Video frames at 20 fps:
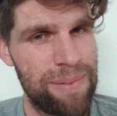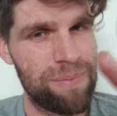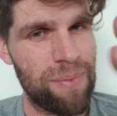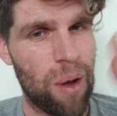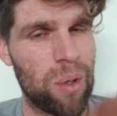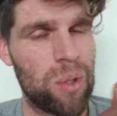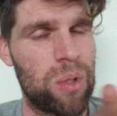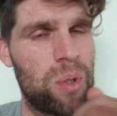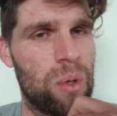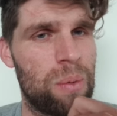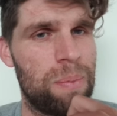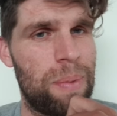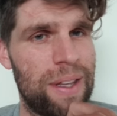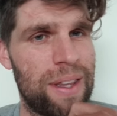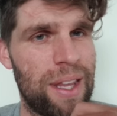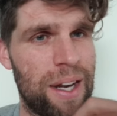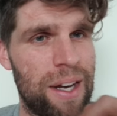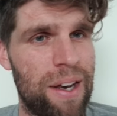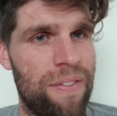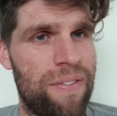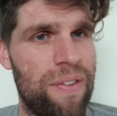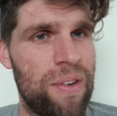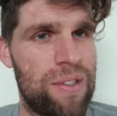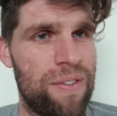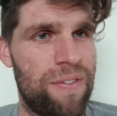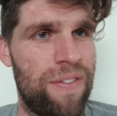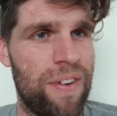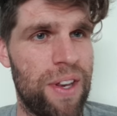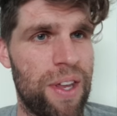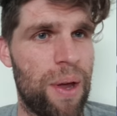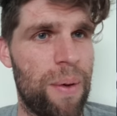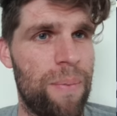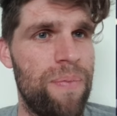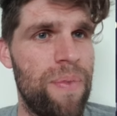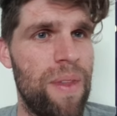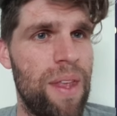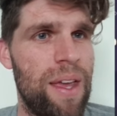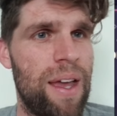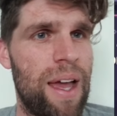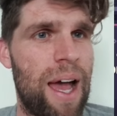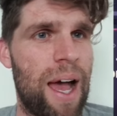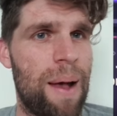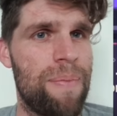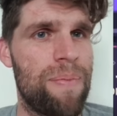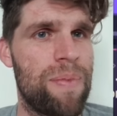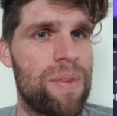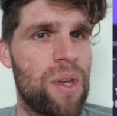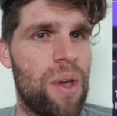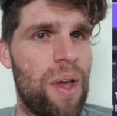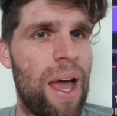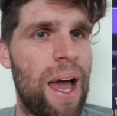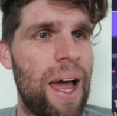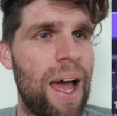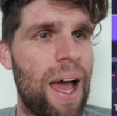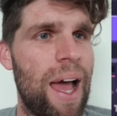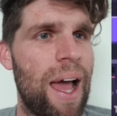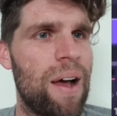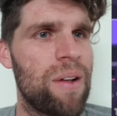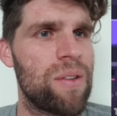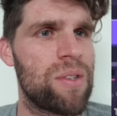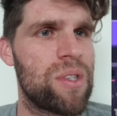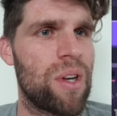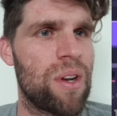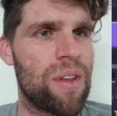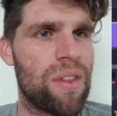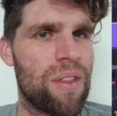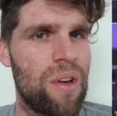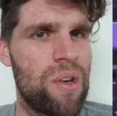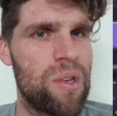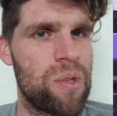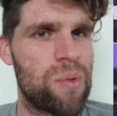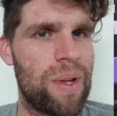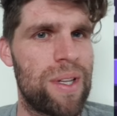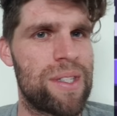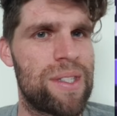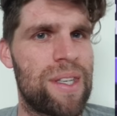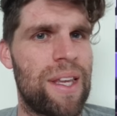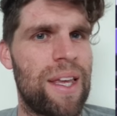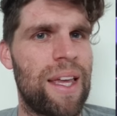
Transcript: I'll talk about that in a future video. So outside of those ones,